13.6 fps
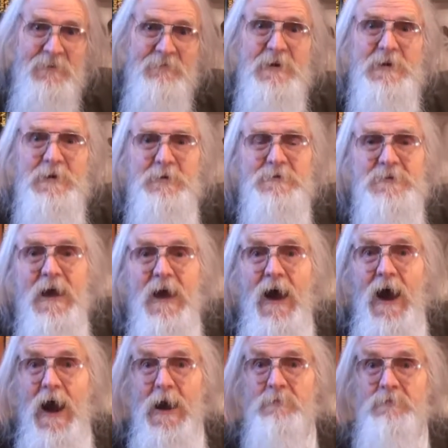videos,
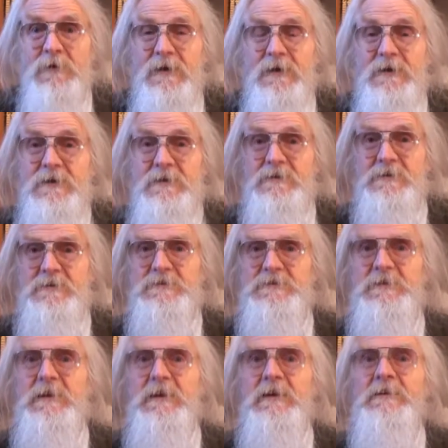I'm
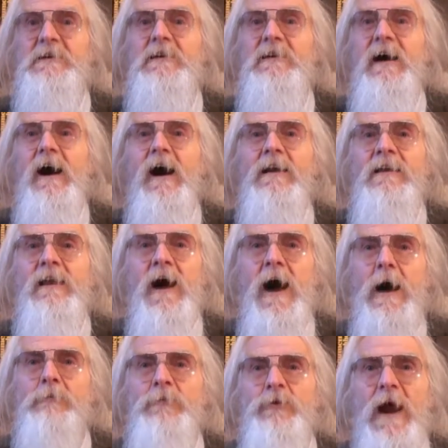sitting in an
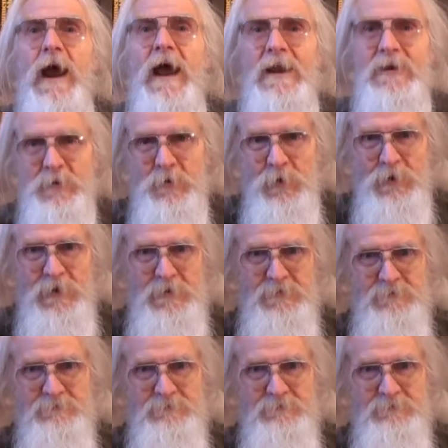alarm red collar